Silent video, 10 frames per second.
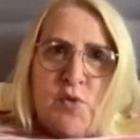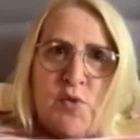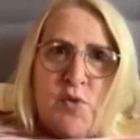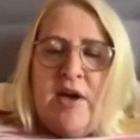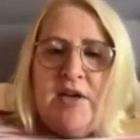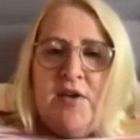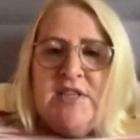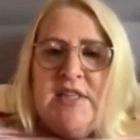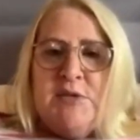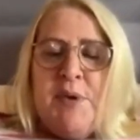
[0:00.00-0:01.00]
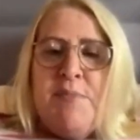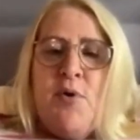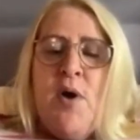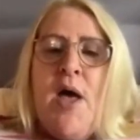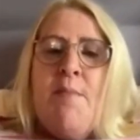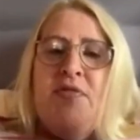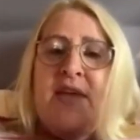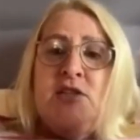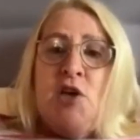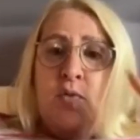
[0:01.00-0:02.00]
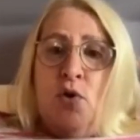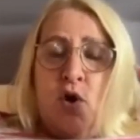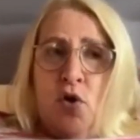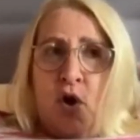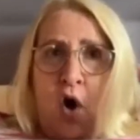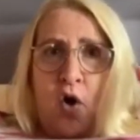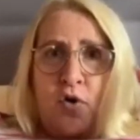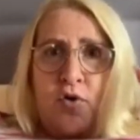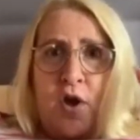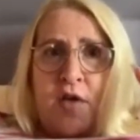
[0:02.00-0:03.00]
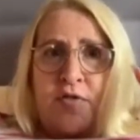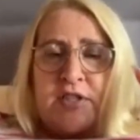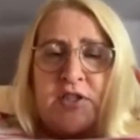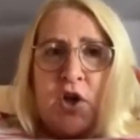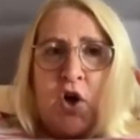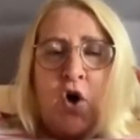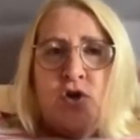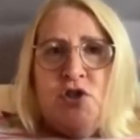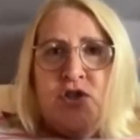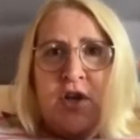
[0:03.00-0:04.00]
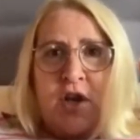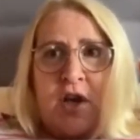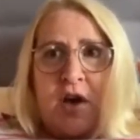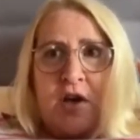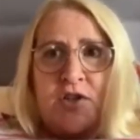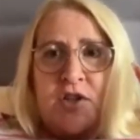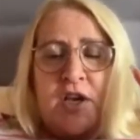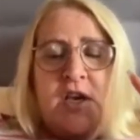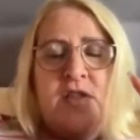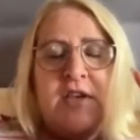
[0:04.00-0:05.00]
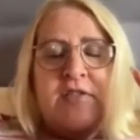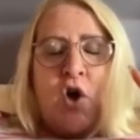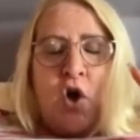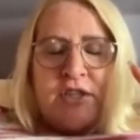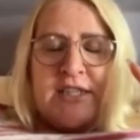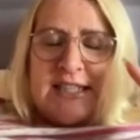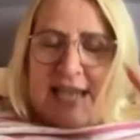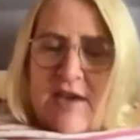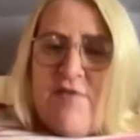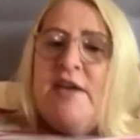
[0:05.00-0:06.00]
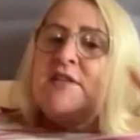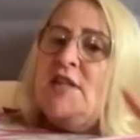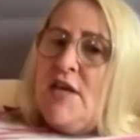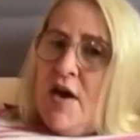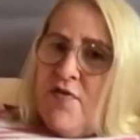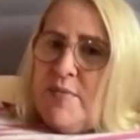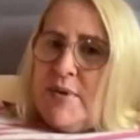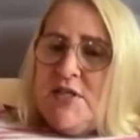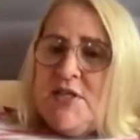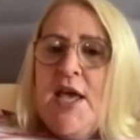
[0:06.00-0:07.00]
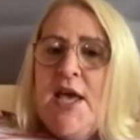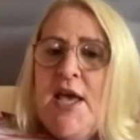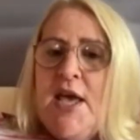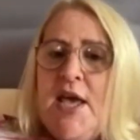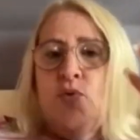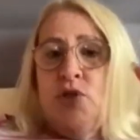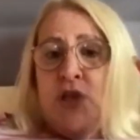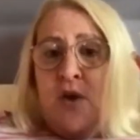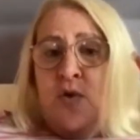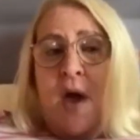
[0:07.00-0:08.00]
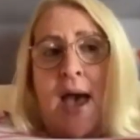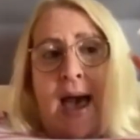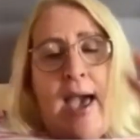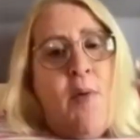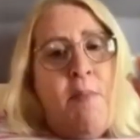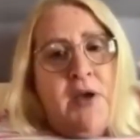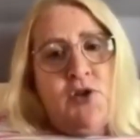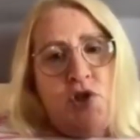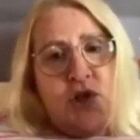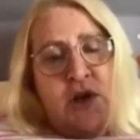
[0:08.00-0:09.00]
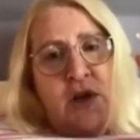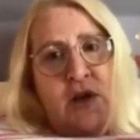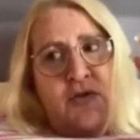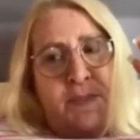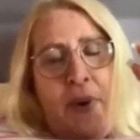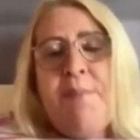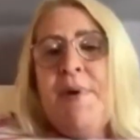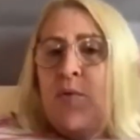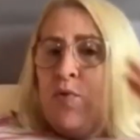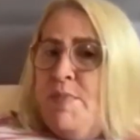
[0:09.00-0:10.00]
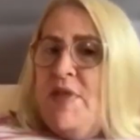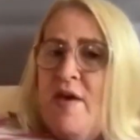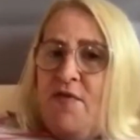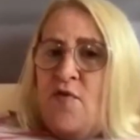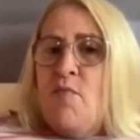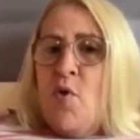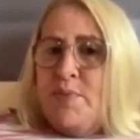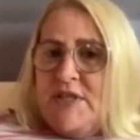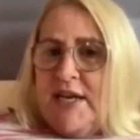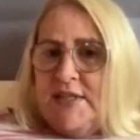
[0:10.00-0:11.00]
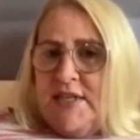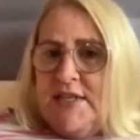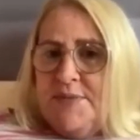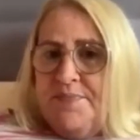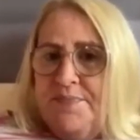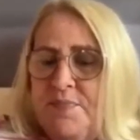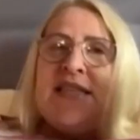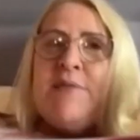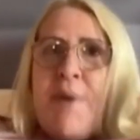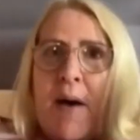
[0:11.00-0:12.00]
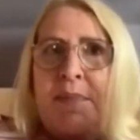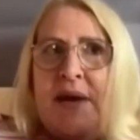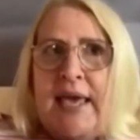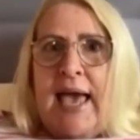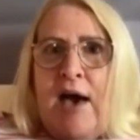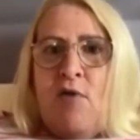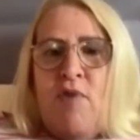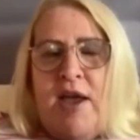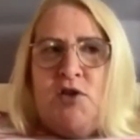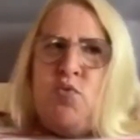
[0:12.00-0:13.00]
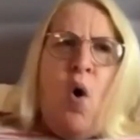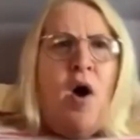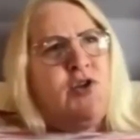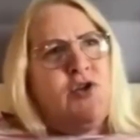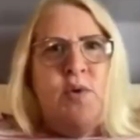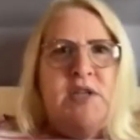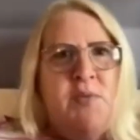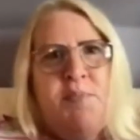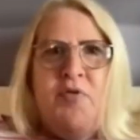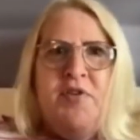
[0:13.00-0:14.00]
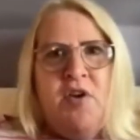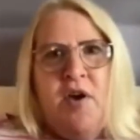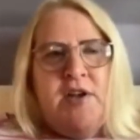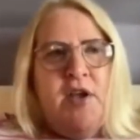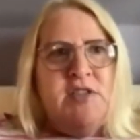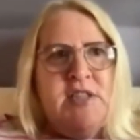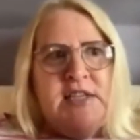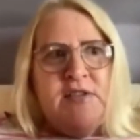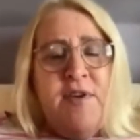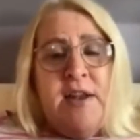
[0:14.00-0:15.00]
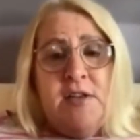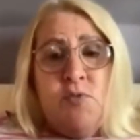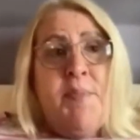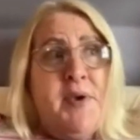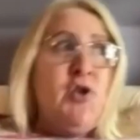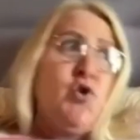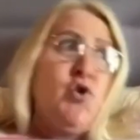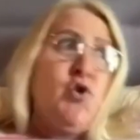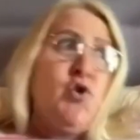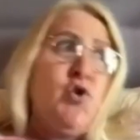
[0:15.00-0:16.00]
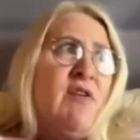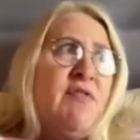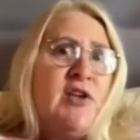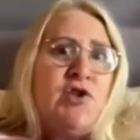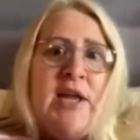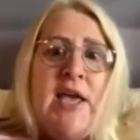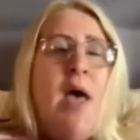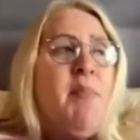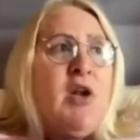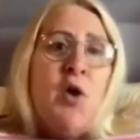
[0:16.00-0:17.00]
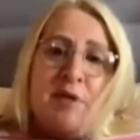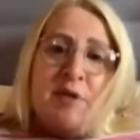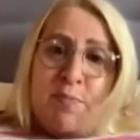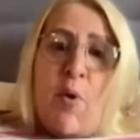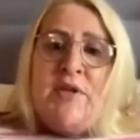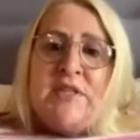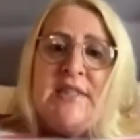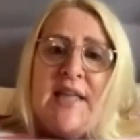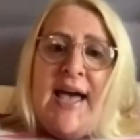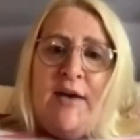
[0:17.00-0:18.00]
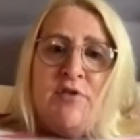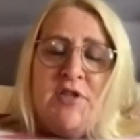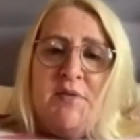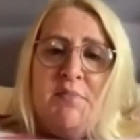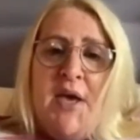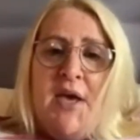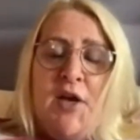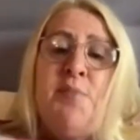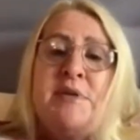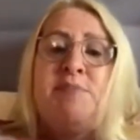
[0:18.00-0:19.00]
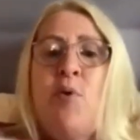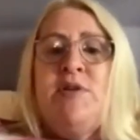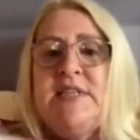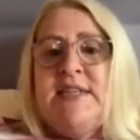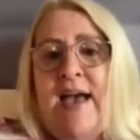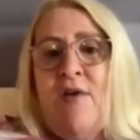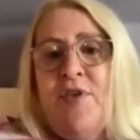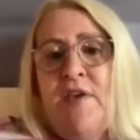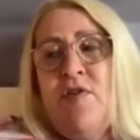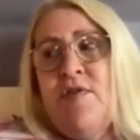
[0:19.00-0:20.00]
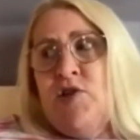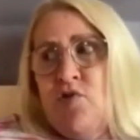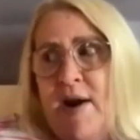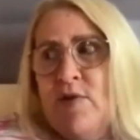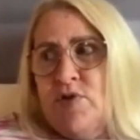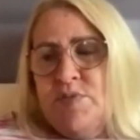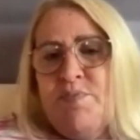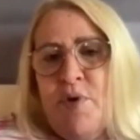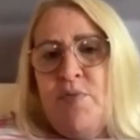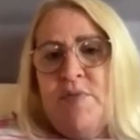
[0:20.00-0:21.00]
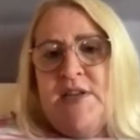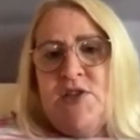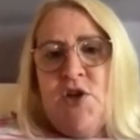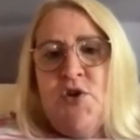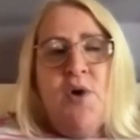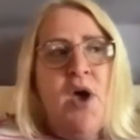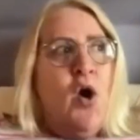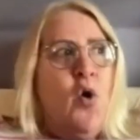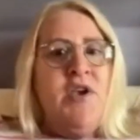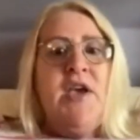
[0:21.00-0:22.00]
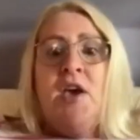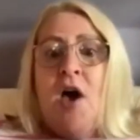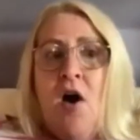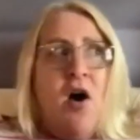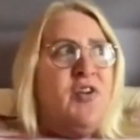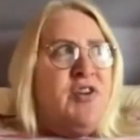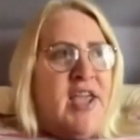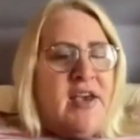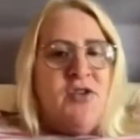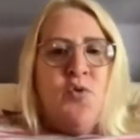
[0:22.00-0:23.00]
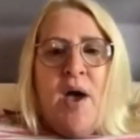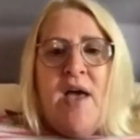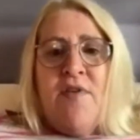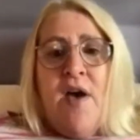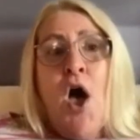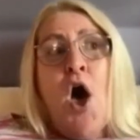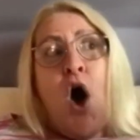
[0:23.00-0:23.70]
be diagnosing these people, but they don't look on the cost to the cost saving to the government, and also how much the public would be therefore more protected. You see, the public get outraged. Why should we bother diagnosing these offenders? Well, because you'll be more safe, actually. But nobody's pointed that out to them. Nobody's pointed out that if you've had your house broken into or your car nicked or whatever,